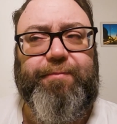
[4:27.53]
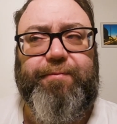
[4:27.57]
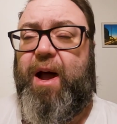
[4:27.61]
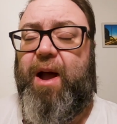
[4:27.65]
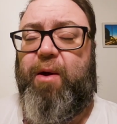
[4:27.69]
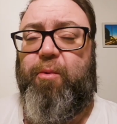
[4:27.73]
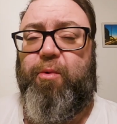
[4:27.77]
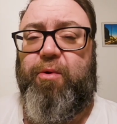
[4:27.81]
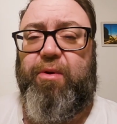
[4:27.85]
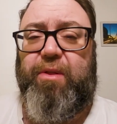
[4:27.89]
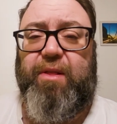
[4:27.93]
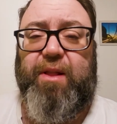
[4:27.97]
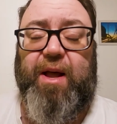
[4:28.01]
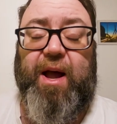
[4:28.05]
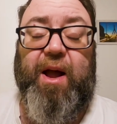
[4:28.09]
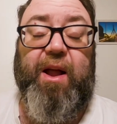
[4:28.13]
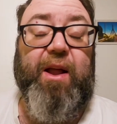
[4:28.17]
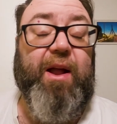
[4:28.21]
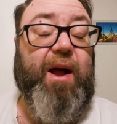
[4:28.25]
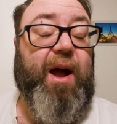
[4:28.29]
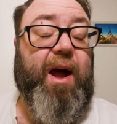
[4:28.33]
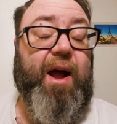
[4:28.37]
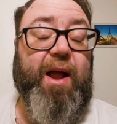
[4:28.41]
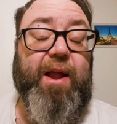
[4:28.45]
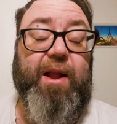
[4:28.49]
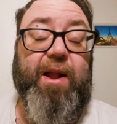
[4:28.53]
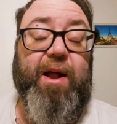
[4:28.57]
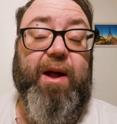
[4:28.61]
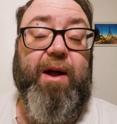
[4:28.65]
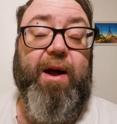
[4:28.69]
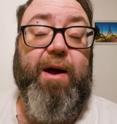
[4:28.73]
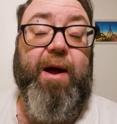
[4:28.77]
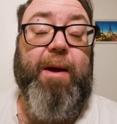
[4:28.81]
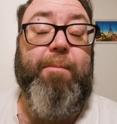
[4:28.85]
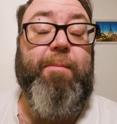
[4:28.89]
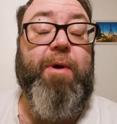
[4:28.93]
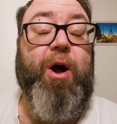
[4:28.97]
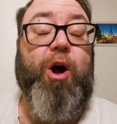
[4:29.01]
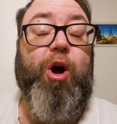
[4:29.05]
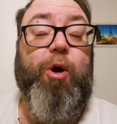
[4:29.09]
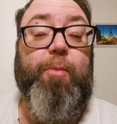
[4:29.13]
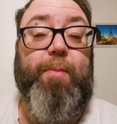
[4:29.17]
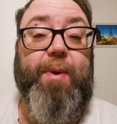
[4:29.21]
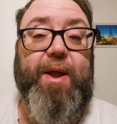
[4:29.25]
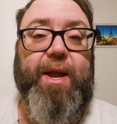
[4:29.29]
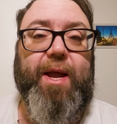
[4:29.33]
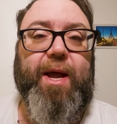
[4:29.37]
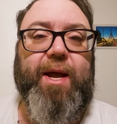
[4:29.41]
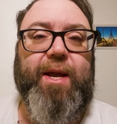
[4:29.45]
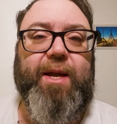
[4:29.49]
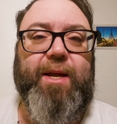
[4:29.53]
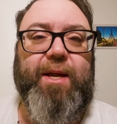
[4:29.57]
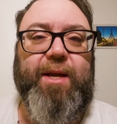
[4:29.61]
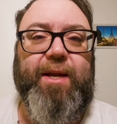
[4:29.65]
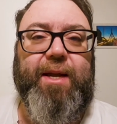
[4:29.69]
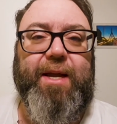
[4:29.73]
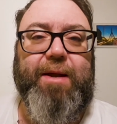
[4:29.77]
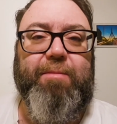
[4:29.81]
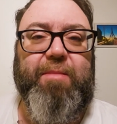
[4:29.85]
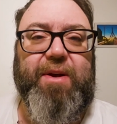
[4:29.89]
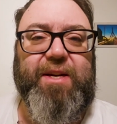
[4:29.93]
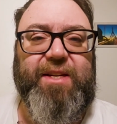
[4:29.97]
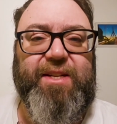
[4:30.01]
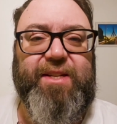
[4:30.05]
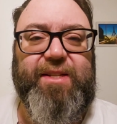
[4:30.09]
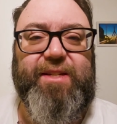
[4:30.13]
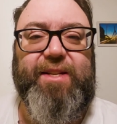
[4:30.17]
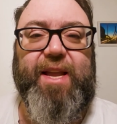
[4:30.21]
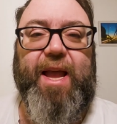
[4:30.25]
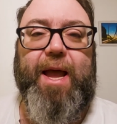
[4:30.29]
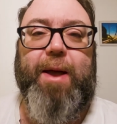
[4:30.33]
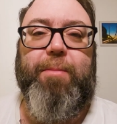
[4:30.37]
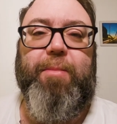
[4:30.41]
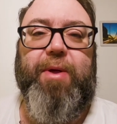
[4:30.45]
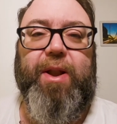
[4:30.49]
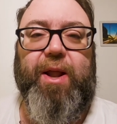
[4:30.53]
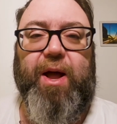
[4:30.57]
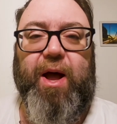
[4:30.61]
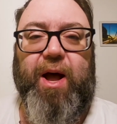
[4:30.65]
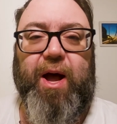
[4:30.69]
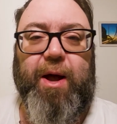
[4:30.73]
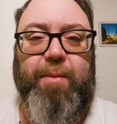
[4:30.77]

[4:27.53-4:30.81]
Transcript: I'm hoping I can get my stamina